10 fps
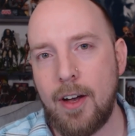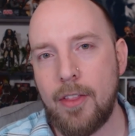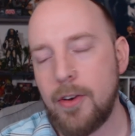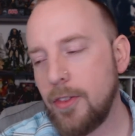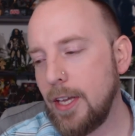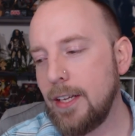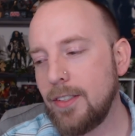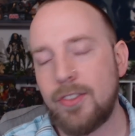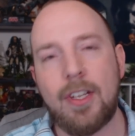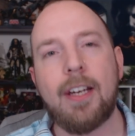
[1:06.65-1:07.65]
other
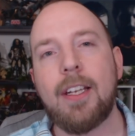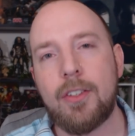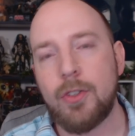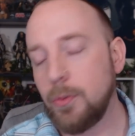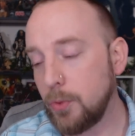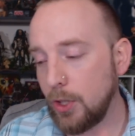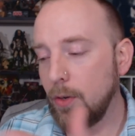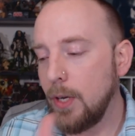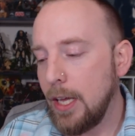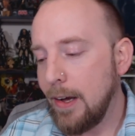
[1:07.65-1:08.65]
than sending it to him.
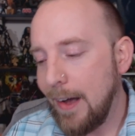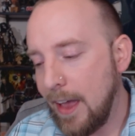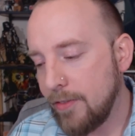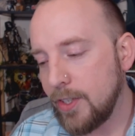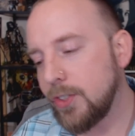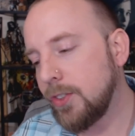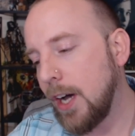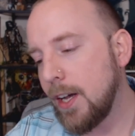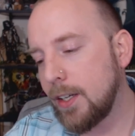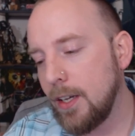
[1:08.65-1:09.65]
So I have the
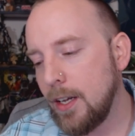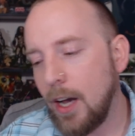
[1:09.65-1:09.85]
stock.